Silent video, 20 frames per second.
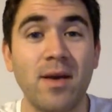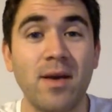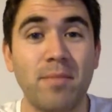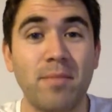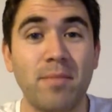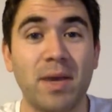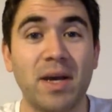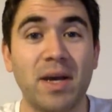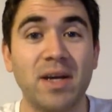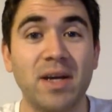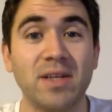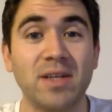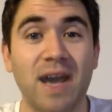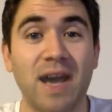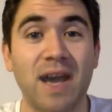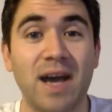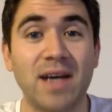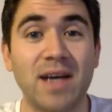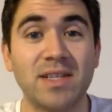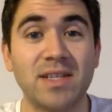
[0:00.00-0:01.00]
Because
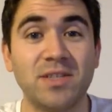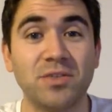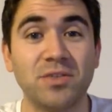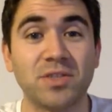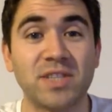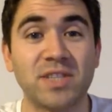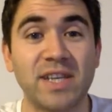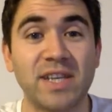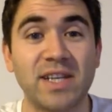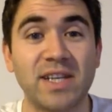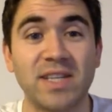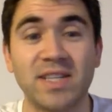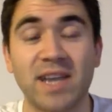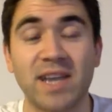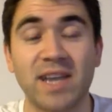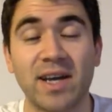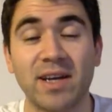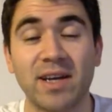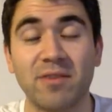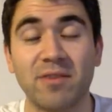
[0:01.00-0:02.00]
as you'll see in a
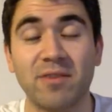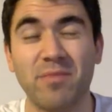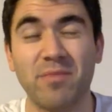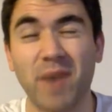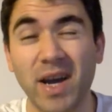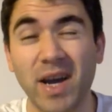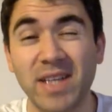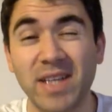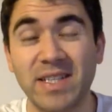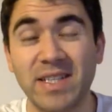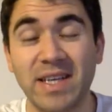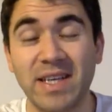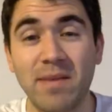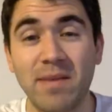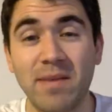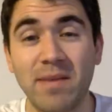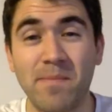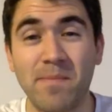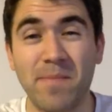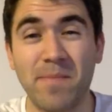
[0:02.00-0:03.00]
second with my
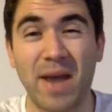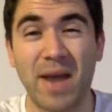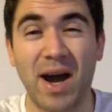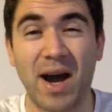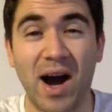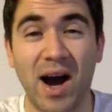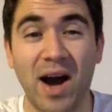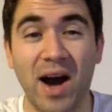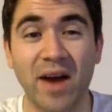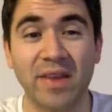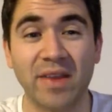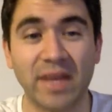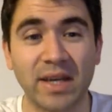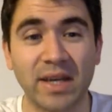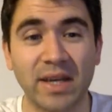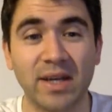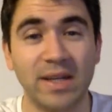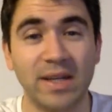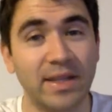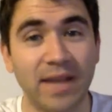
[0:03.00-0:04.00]
team, I
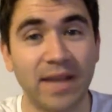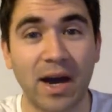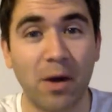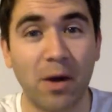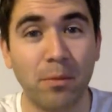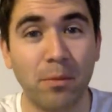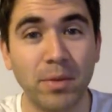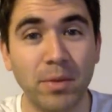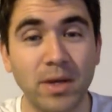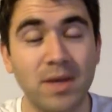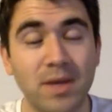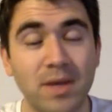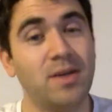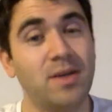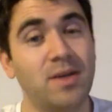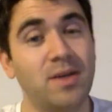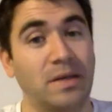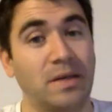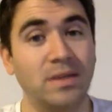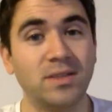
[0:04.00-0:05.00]
think I need the help.
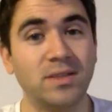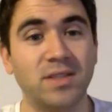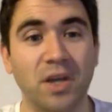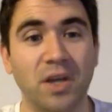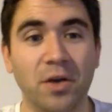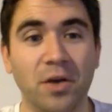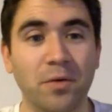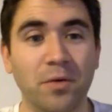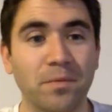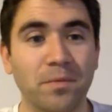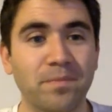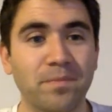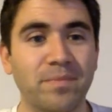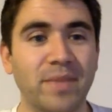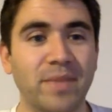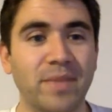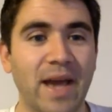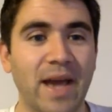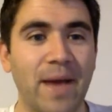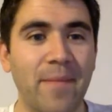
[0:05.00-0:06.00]
So,
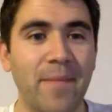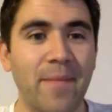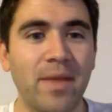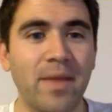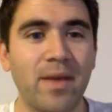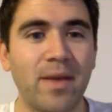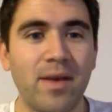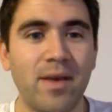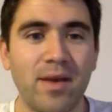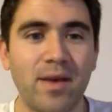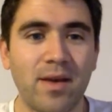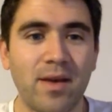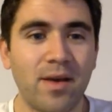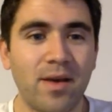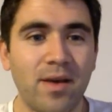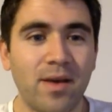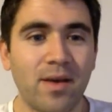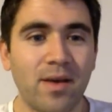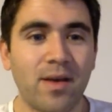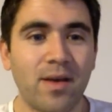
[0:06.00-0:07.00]
yeah.
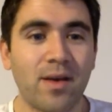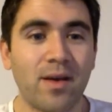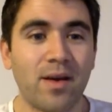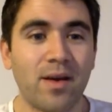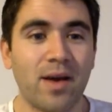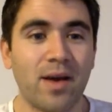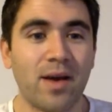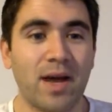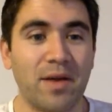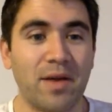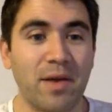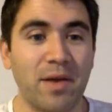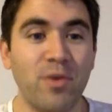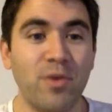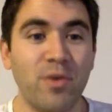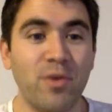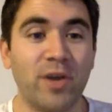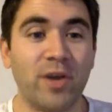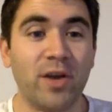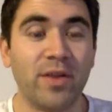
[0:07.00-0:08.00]
Anyway,
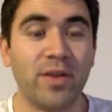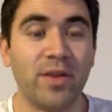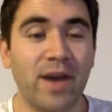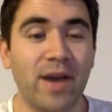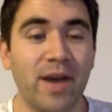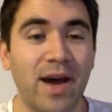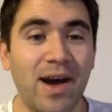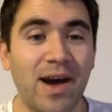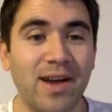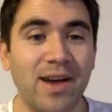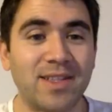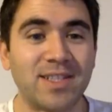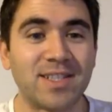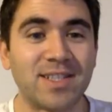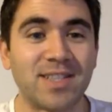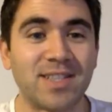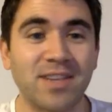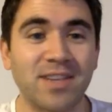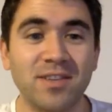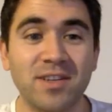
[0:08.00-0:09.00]
moving on to
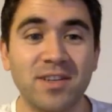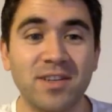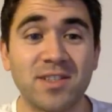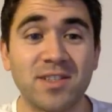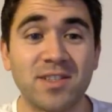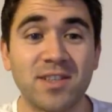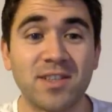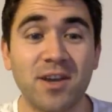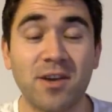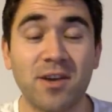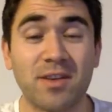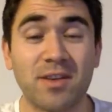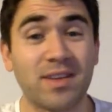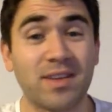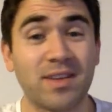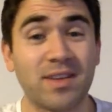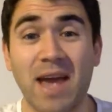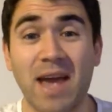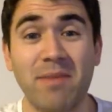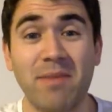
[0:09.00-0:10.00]
Sunderland Stoke, a
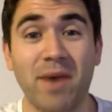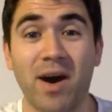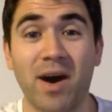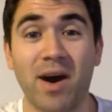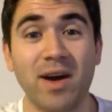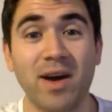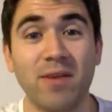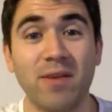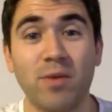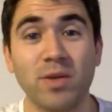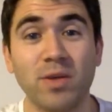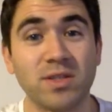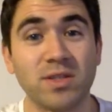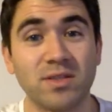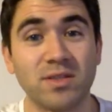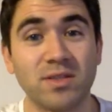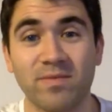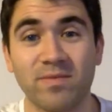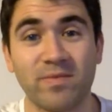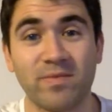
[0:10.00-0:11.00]
game that I
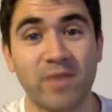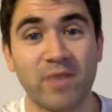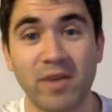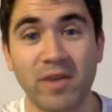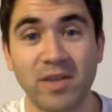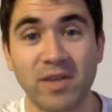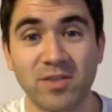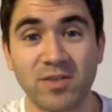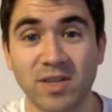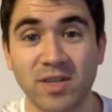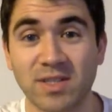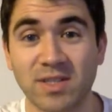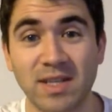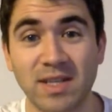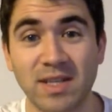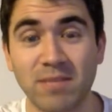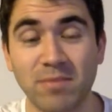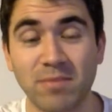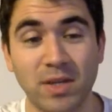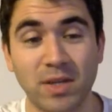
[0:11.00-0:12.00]
wasn't very interested
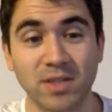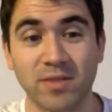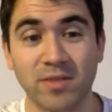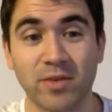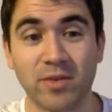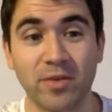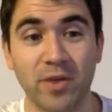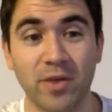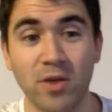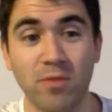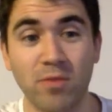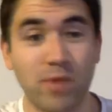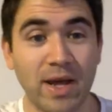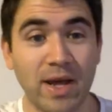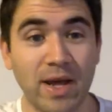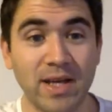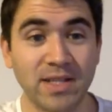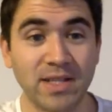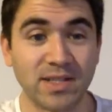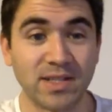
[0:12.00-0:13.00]
in because I've got no
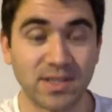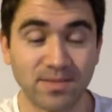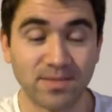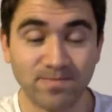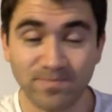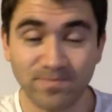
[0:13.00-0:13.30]
players